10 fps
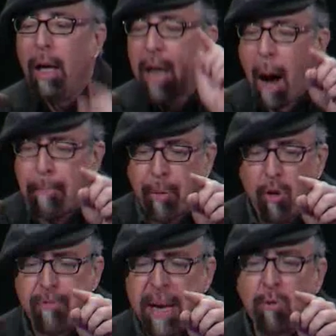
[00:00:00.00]
Come
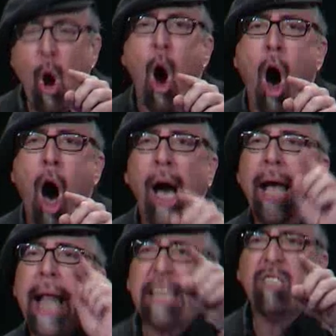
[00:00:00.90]
prove me wrong.
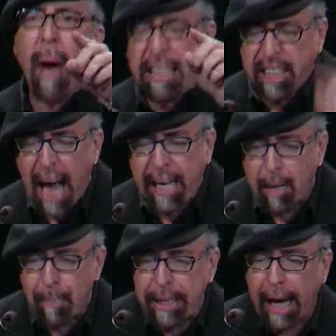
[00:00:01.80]
That's my
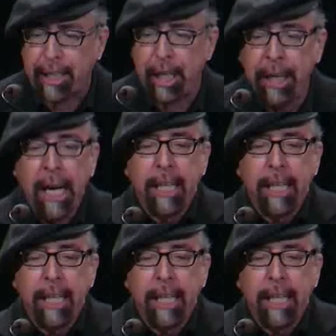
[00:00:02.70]
psychic prediction.